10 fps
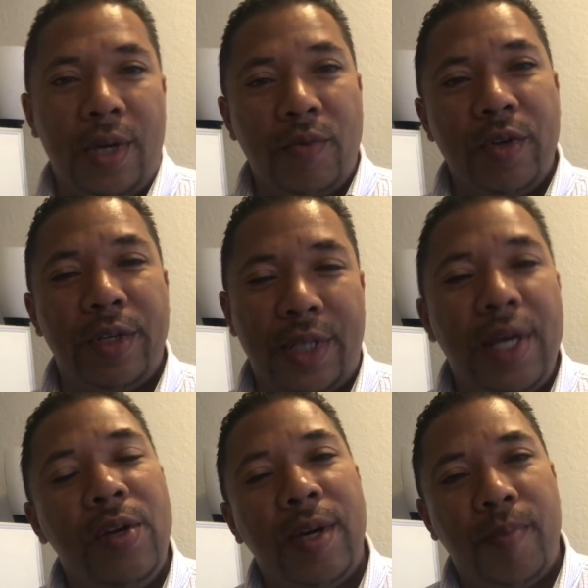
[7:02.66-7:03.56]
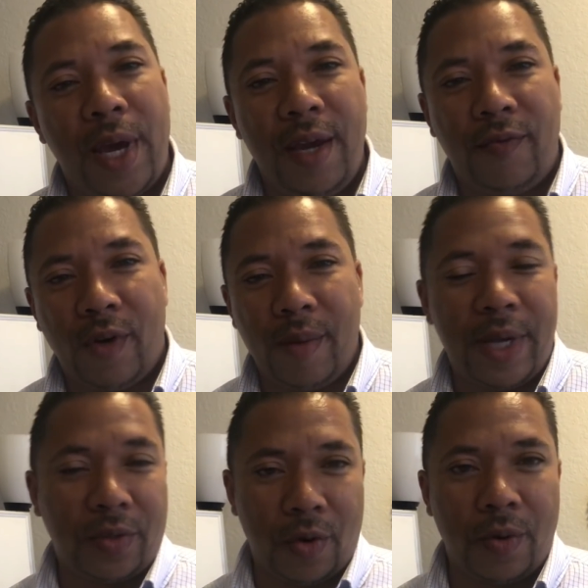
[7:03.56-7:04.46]
in real estate, you get paid from
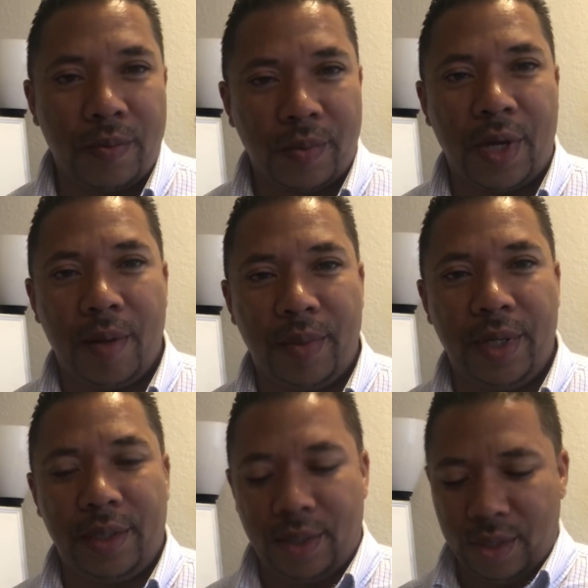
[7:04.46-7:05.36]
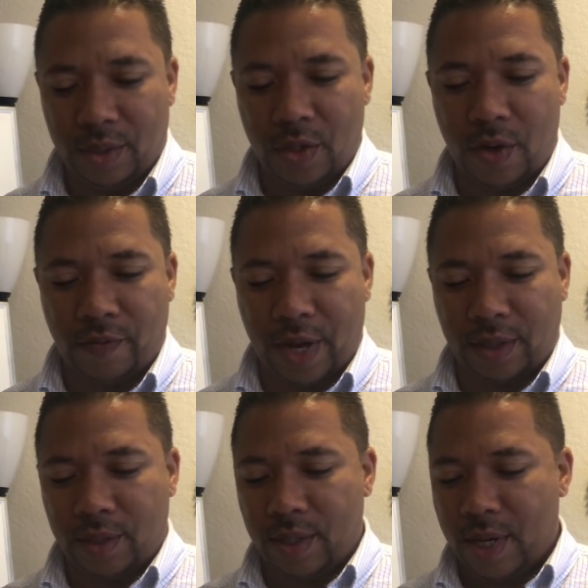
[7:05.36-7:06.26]
escrow companies. And so I've
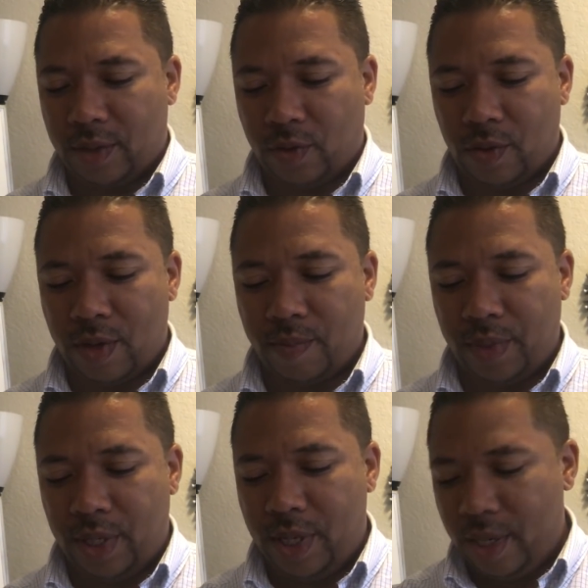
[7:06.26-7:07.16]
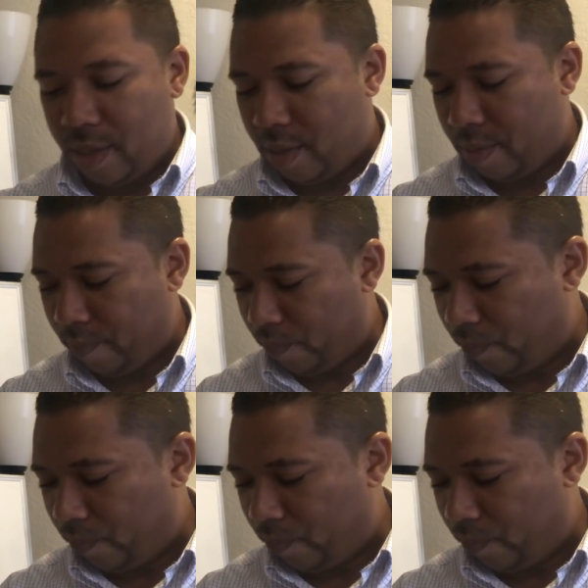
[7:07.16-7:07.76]
got the escrow company here.